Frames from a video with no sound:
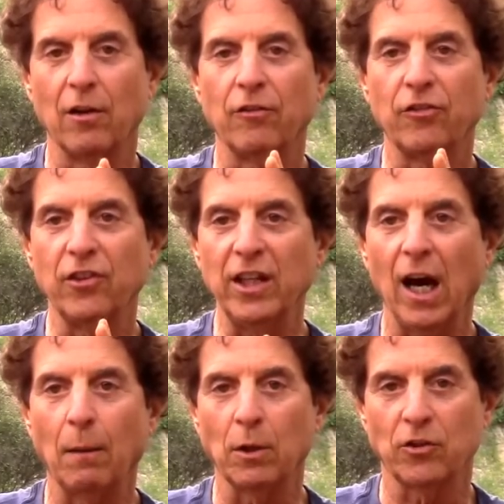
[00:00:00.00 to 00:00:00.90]
See
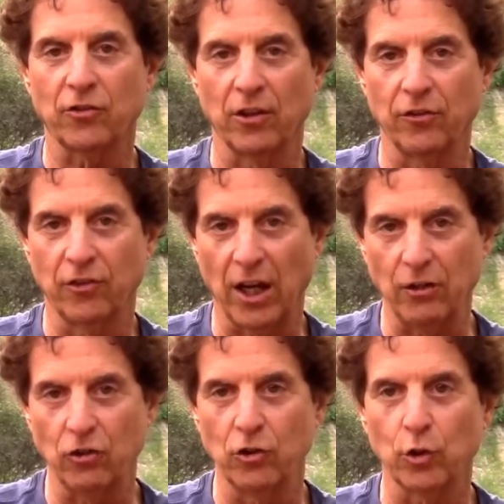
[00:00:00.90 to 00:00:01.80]
how much
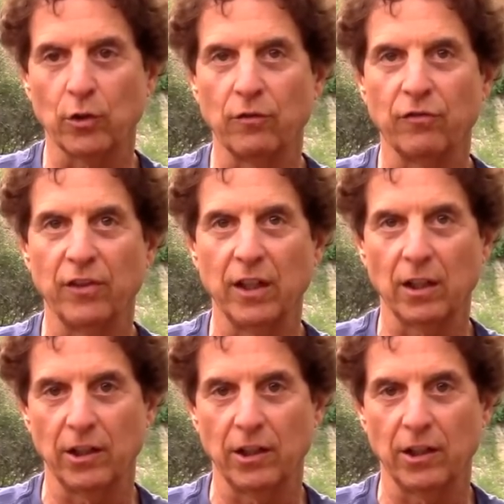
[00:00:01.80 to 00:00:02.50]
sensation you can feel